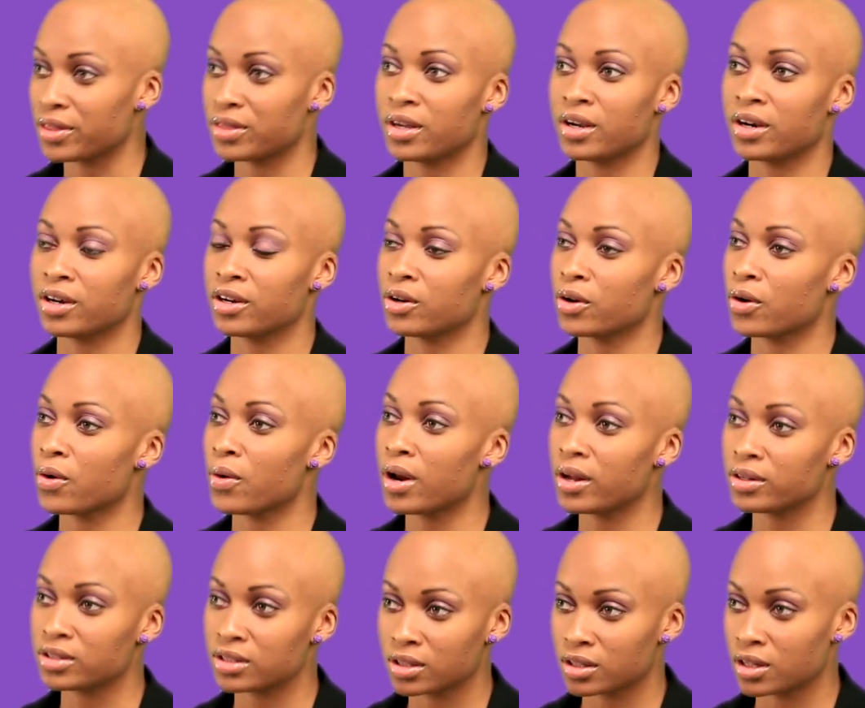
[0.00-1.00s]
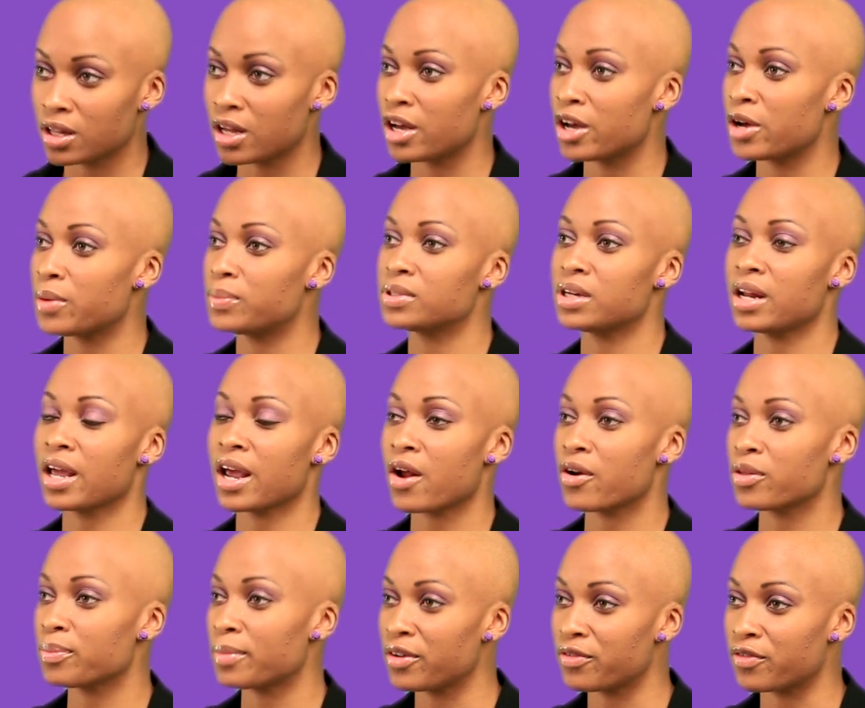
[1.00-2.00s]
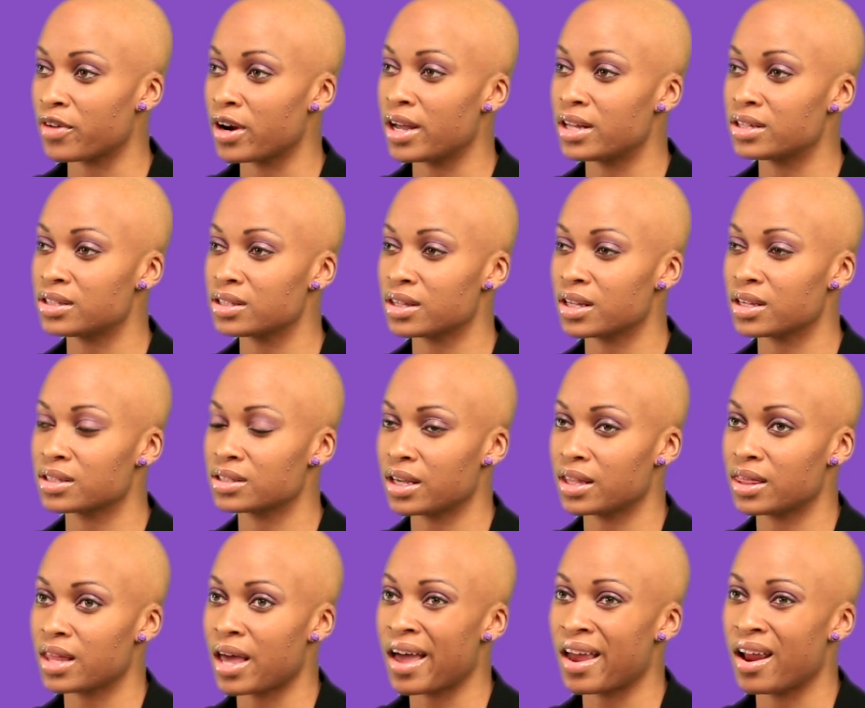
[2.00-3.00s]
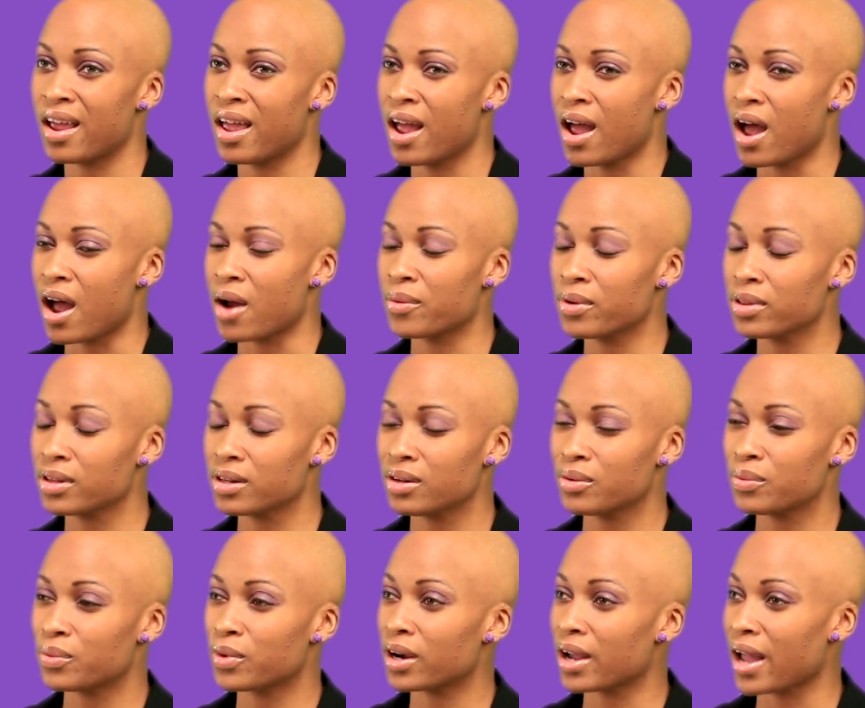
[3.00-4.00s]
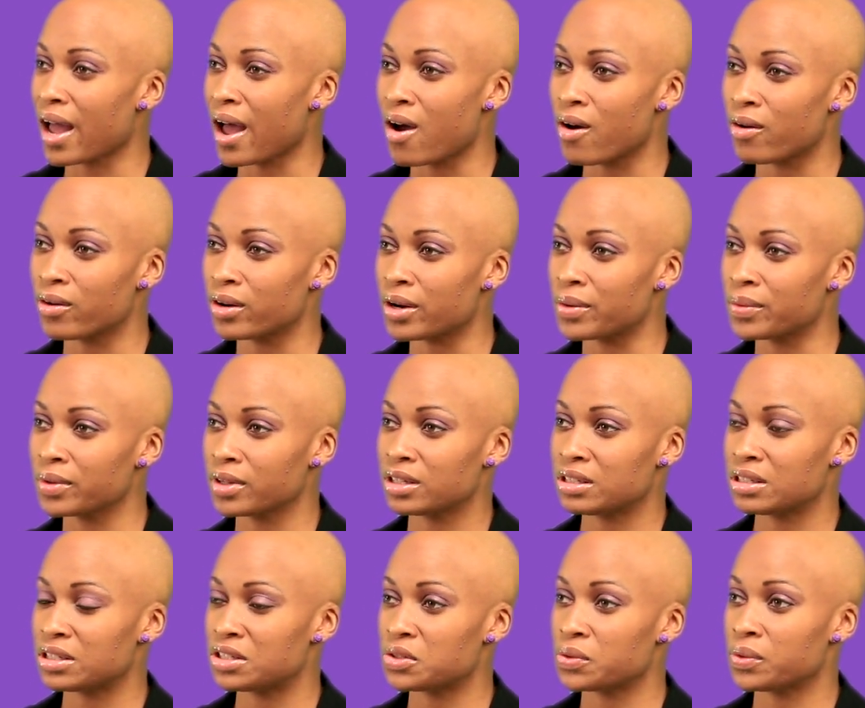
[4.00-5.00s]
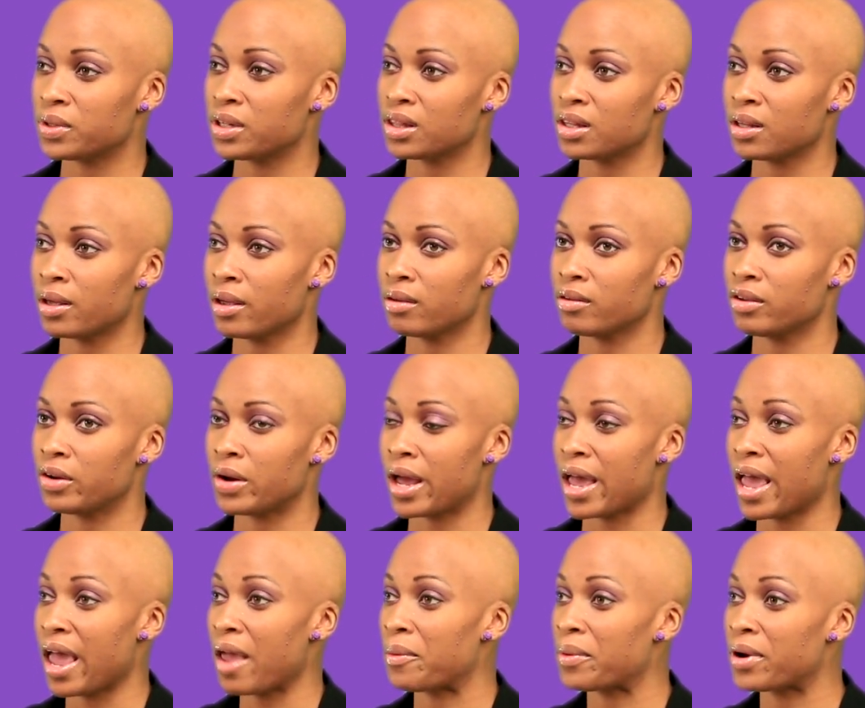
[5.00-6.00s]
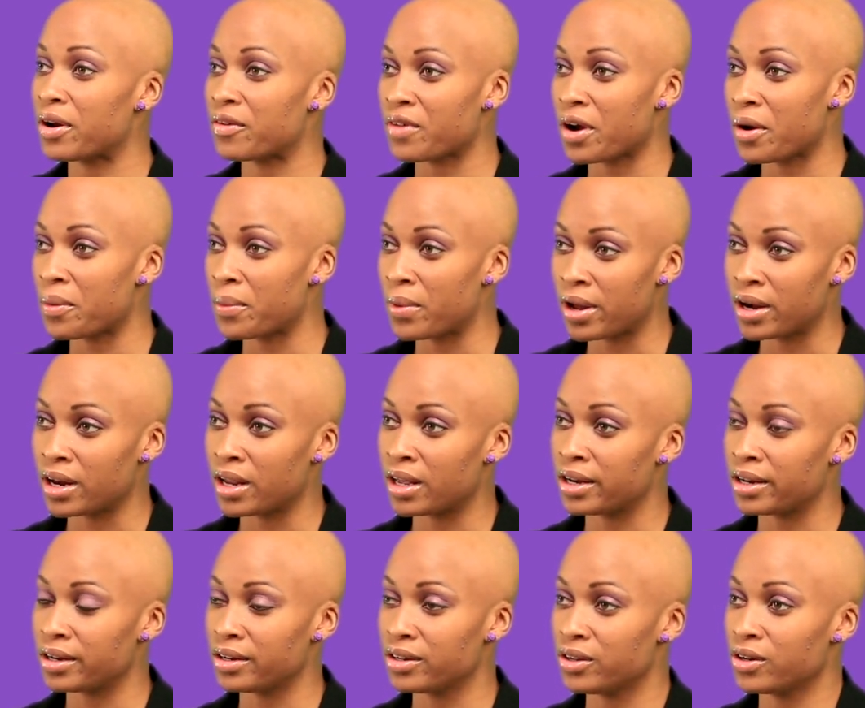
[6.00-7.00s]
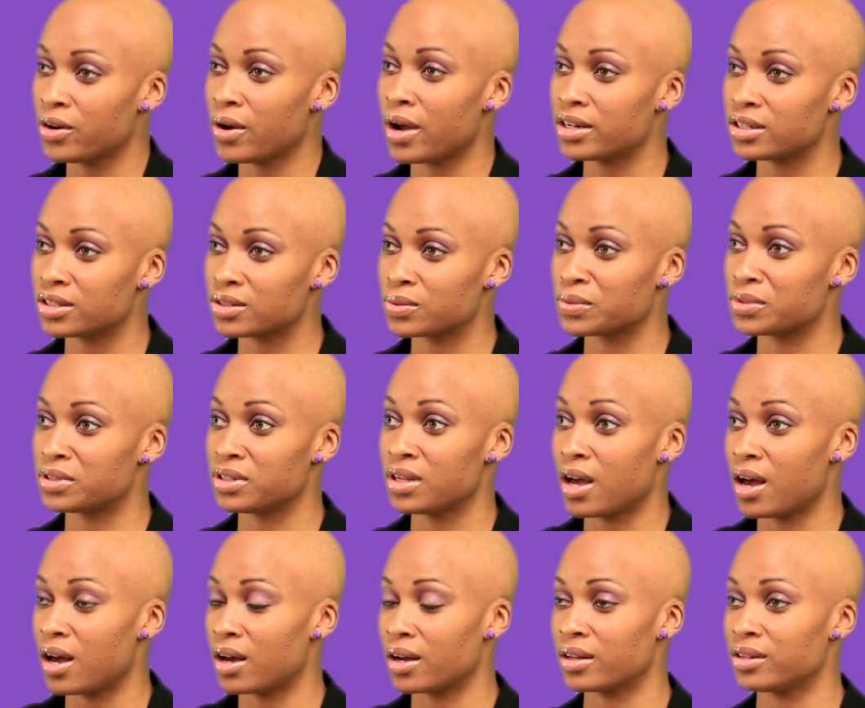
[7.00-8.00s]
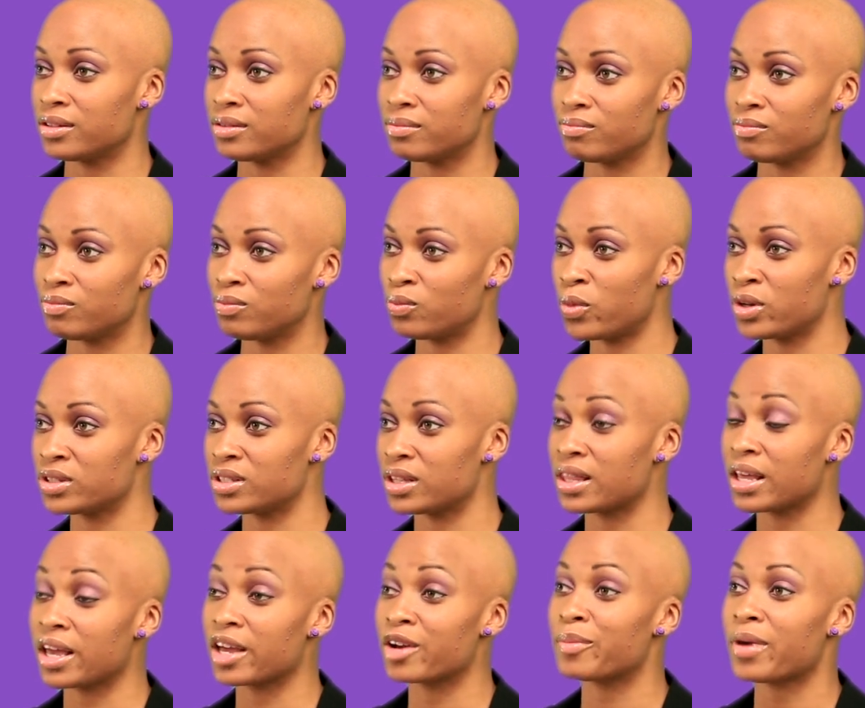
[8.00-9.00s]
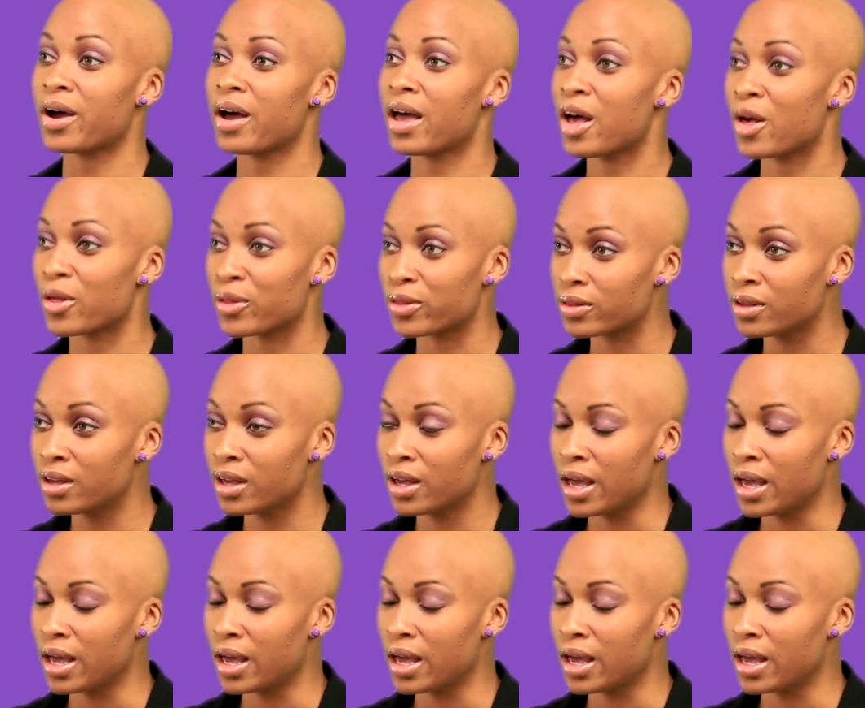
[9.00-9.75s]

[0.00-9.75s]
out there, you know, going out to clubs and hanging out with my friends and things like that. I really didn't work out. I really didn't do anything. You know, I ate whatever I wanted and, you know, I just was young and wasn't thinking about health.